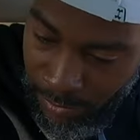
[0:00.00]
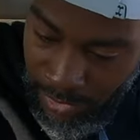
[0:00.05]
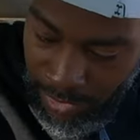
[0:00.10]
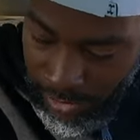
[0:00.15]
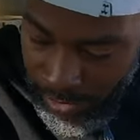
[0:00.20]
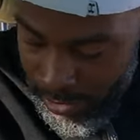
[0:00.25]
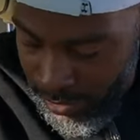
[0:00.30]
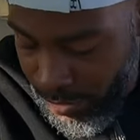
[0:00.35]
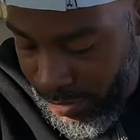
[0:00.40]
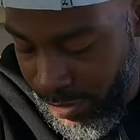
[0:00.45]
I'm
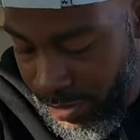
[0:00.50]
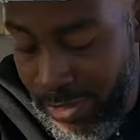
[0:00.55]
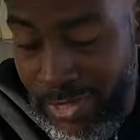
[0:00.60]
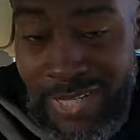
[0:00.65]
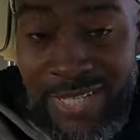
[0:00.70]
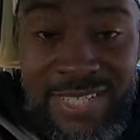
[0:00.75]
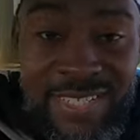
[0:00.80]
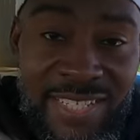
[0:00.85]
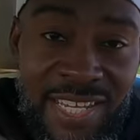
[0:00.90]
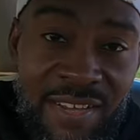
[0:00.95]
here.
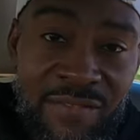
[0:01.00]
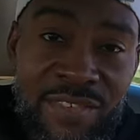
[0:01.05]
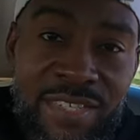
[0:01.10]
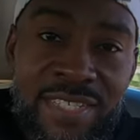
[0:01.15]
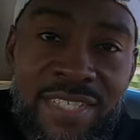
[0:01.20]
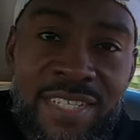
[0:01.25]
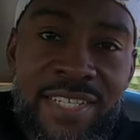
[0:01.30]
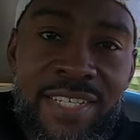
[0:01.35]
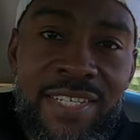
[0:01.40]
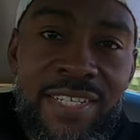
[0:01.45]
It is
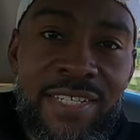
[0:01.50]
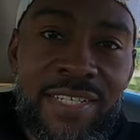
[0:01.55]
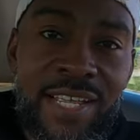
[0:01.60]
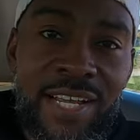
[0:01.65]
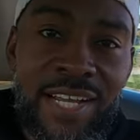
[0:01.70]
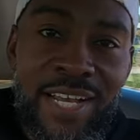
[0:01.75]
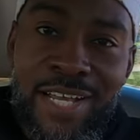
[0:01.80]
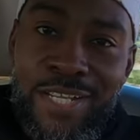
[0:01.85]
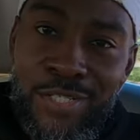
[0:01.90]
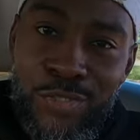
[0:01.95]
7:10.
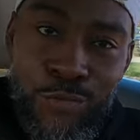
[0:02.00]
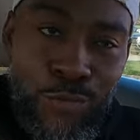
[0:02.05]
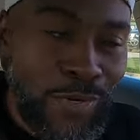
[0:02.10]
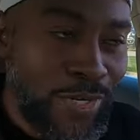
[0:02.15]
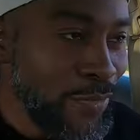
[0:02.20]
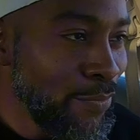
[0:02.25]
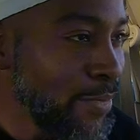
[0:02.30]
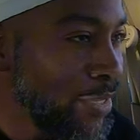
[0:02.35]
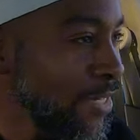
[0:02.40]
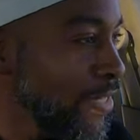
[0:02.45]
I got
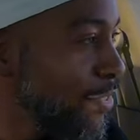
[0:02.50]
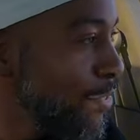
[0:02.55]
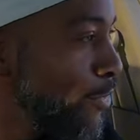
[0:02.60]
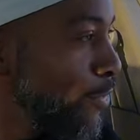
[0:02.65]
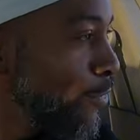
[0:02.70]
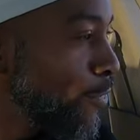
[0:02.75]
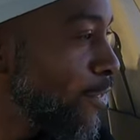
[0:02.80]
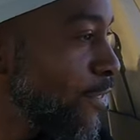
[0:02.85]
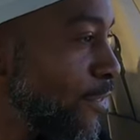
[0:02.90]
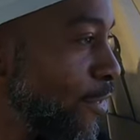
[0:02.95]
20 minutes
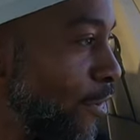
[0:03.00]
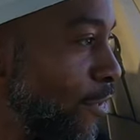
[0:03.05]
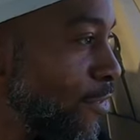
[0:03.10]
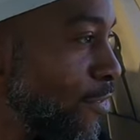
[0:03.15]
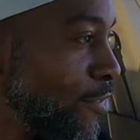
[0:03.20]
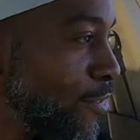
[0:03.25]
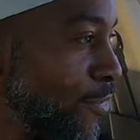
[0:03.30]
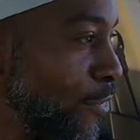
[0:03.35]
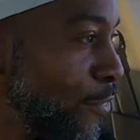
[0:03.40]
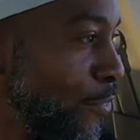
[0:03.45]
to
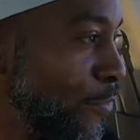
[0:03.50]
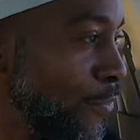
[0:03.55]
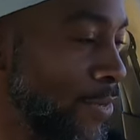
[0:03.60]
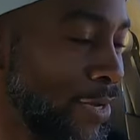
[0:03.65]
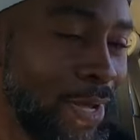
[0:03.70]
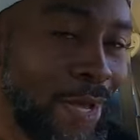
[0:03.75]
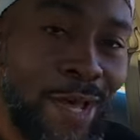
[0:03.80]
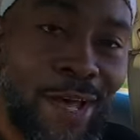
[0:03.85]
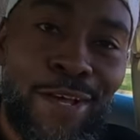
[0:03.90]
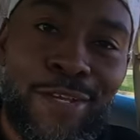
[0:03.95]
start, so
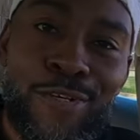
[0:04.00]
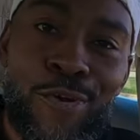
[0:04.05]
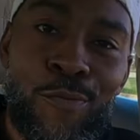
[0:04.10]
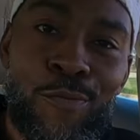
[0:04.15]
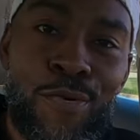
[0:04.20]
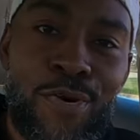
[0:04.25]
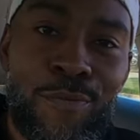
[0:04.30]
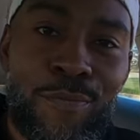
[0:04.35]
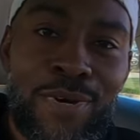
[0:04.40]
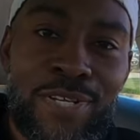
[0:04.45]
I'm
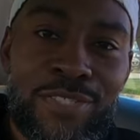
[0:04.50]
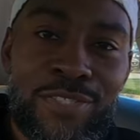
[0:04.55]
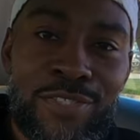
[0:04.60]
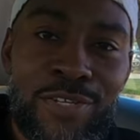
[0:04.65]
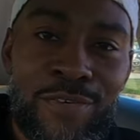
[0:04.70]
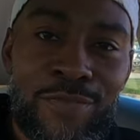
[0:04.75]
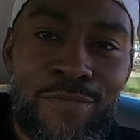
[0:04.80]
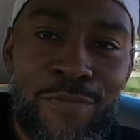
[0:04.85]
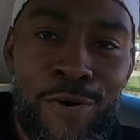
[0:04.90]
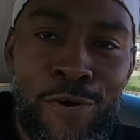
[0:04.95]
gonna put my
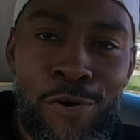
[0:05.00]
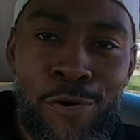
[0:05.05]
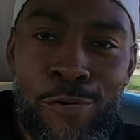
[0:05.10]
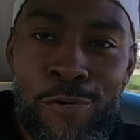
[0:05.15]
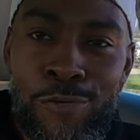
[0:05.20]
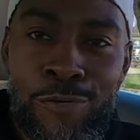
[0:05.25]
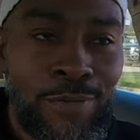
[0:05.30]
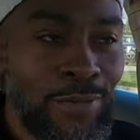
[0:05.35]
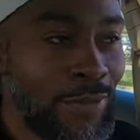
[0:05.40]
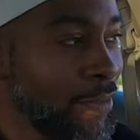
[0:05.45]
stuff
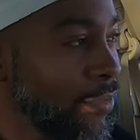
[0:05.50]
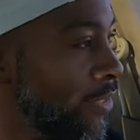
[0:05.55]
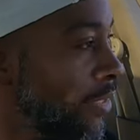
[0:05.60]
on.